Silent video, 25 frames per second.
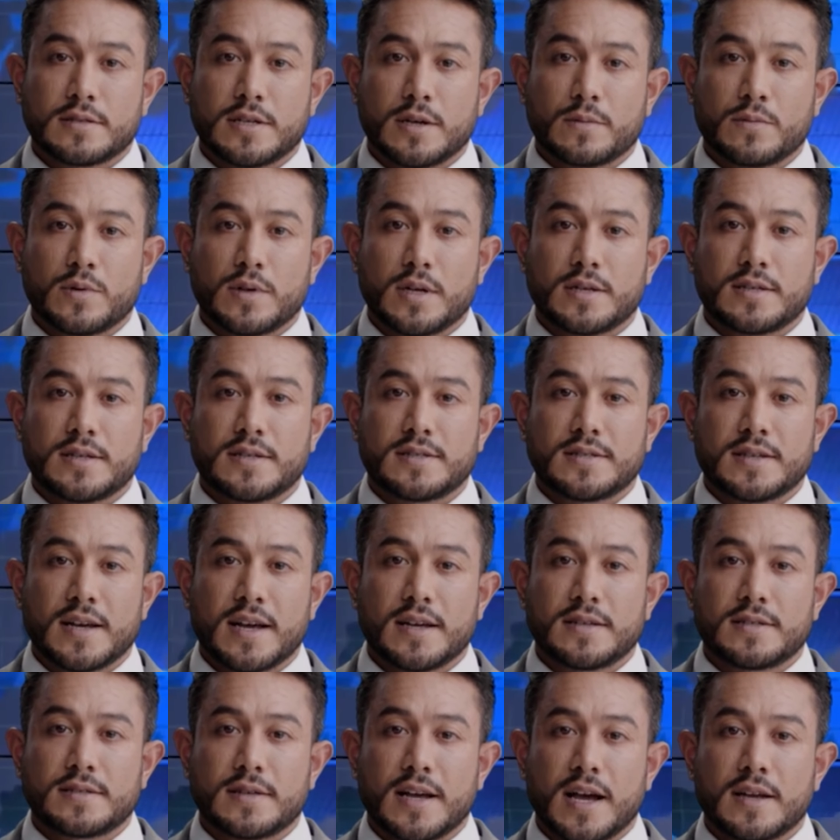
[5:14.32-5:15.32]
The bulletin
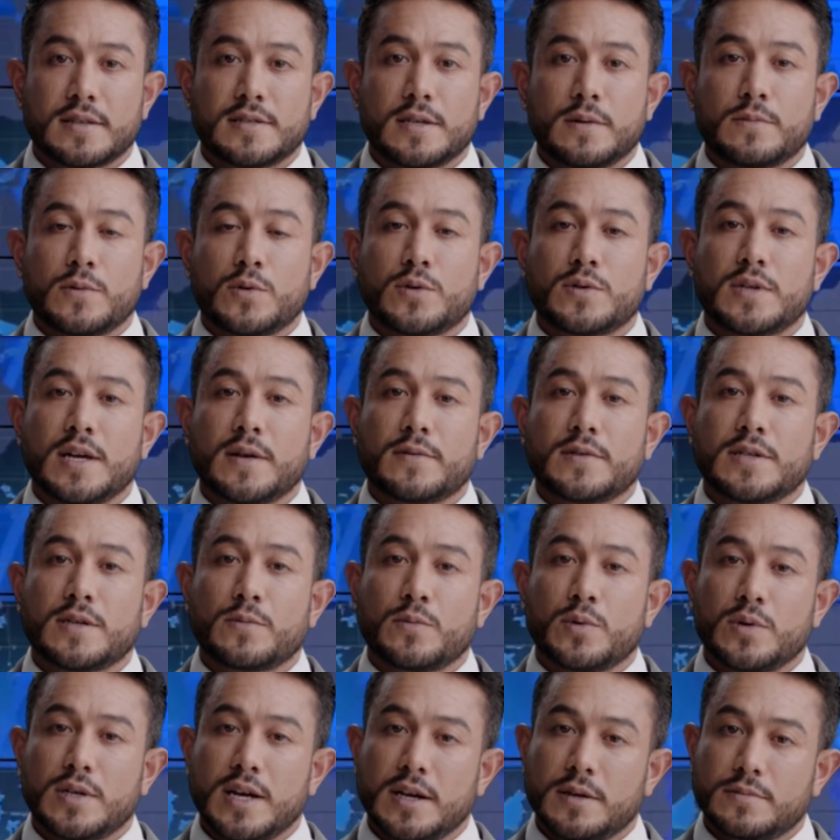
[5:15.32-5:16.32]
states that the programs
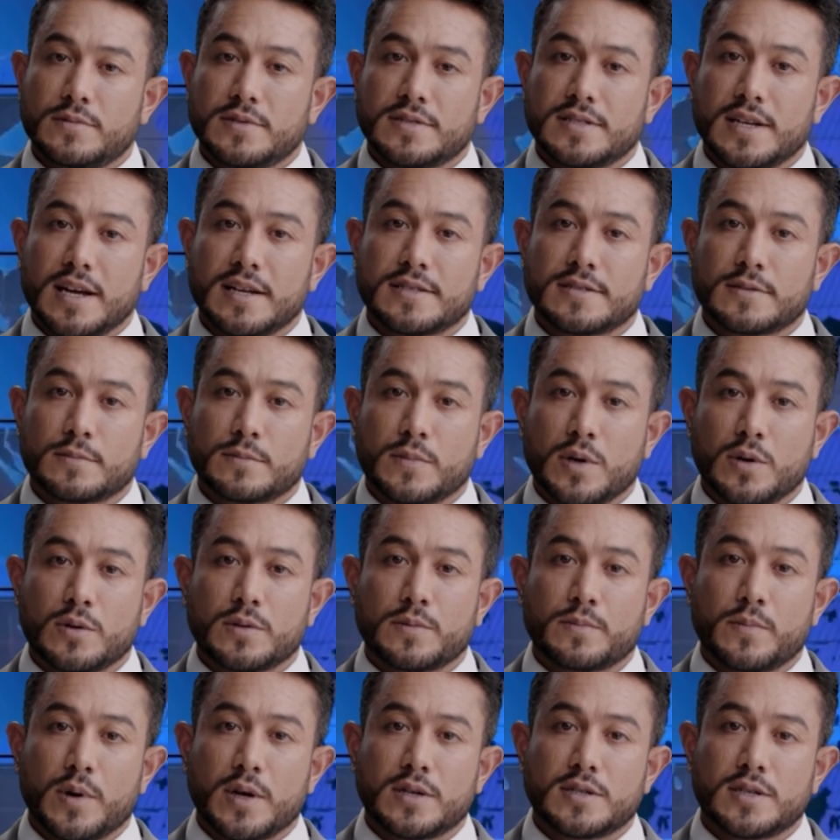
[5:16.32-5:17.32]
would emphasize
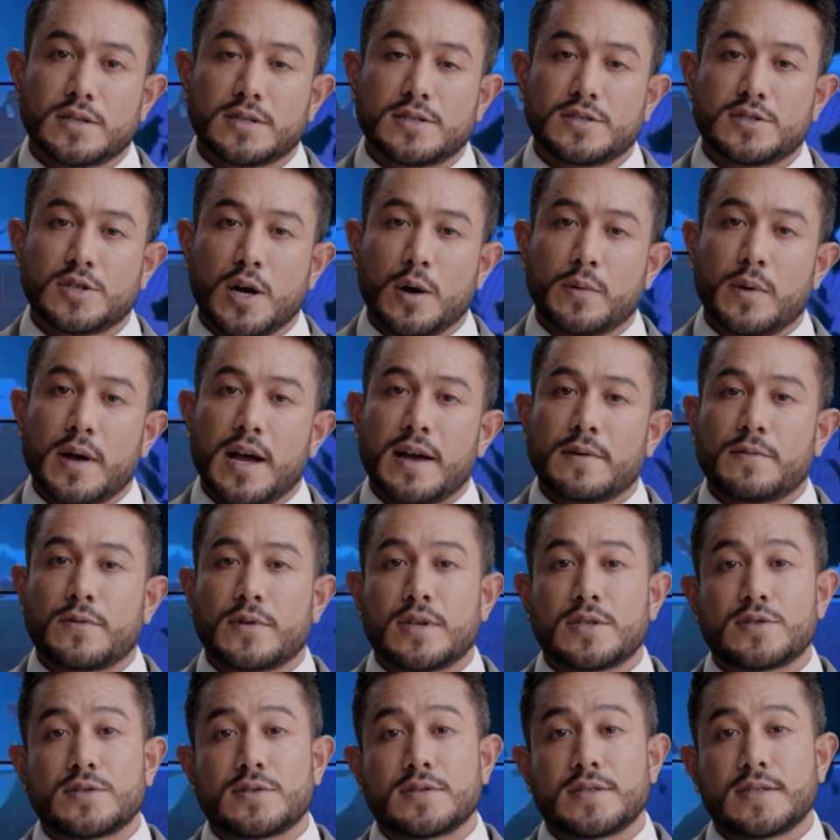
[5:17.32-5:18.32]
both modern job
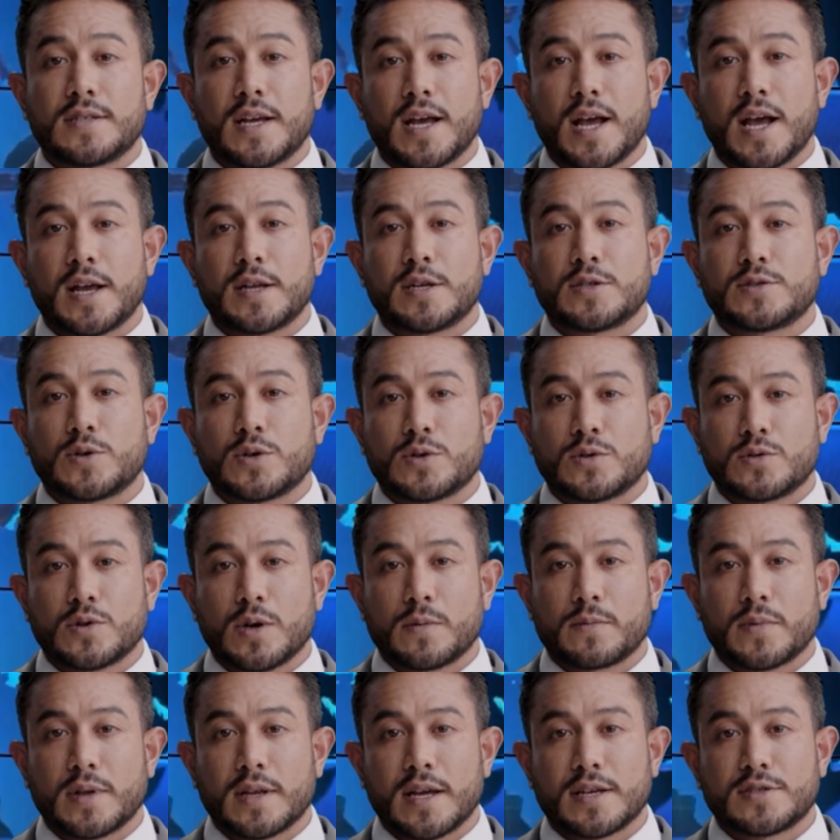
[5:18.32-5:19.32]
aspirations and a thorough
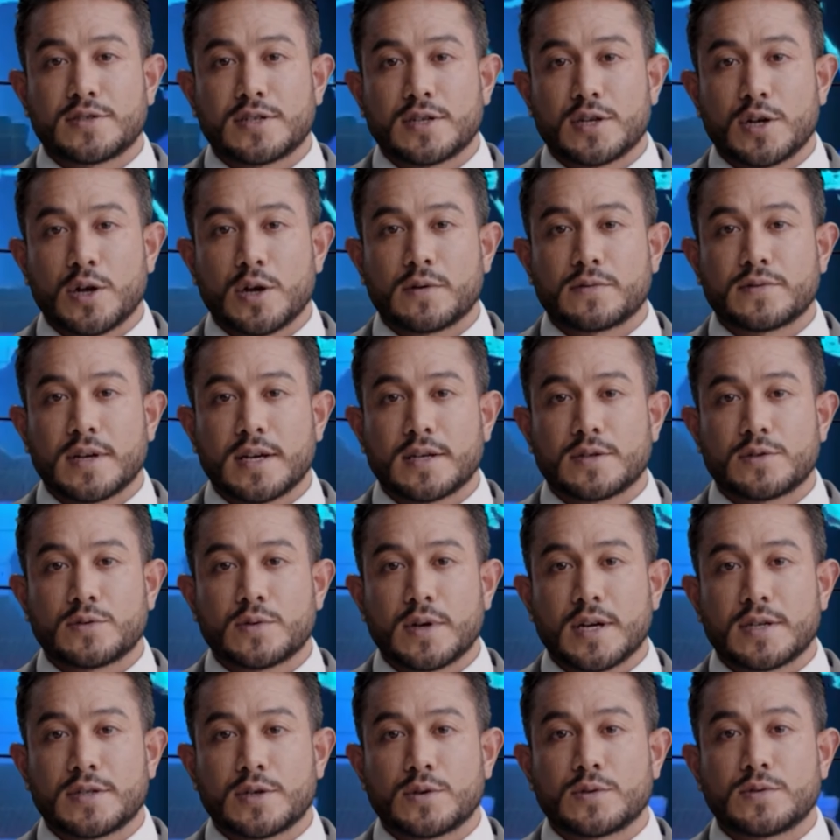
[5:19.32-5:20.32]
comprehension of the
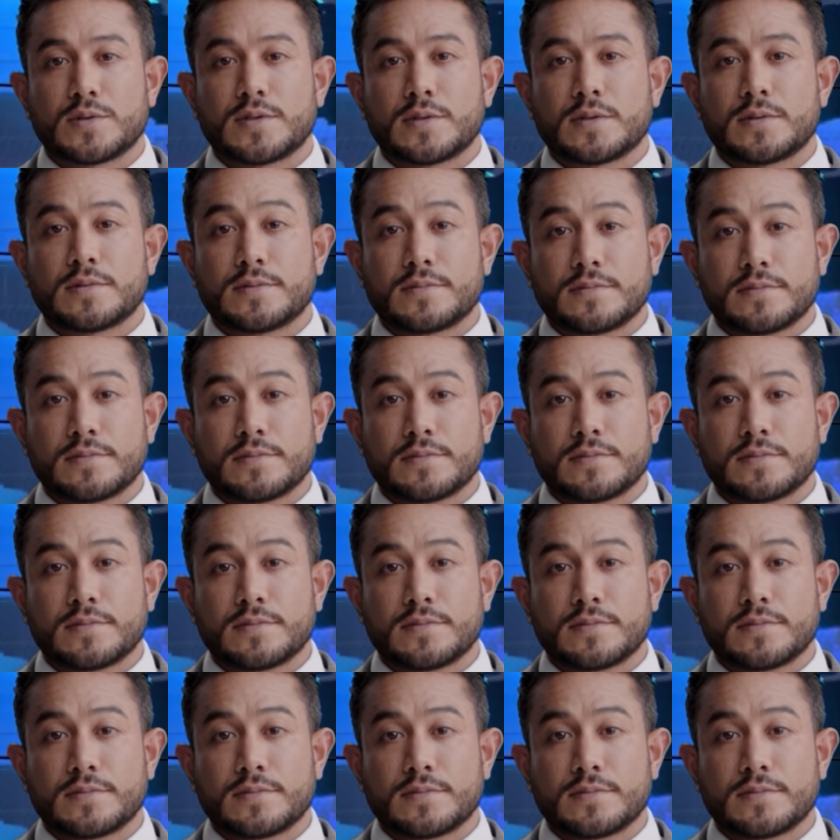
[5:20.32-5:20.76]
Hindu ethos.